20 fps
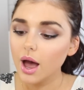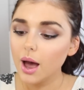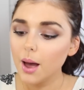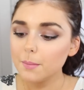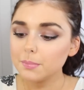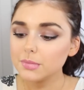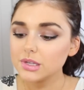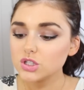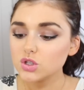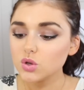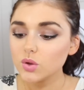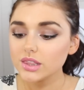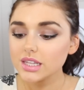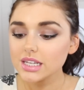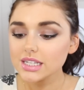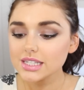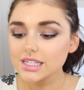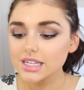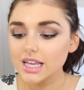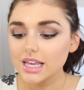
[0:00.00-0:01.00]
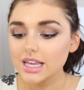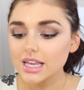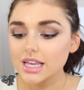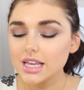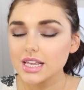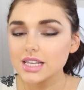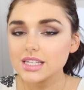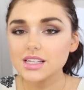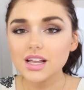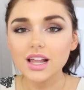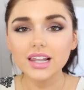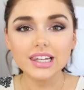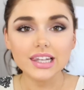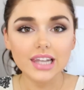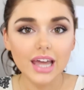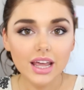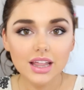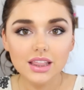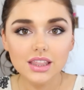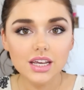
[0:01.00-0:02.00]
Um, so this is
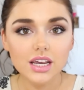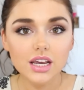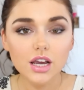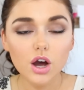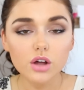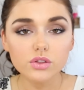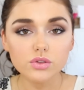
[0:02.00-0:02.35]
like the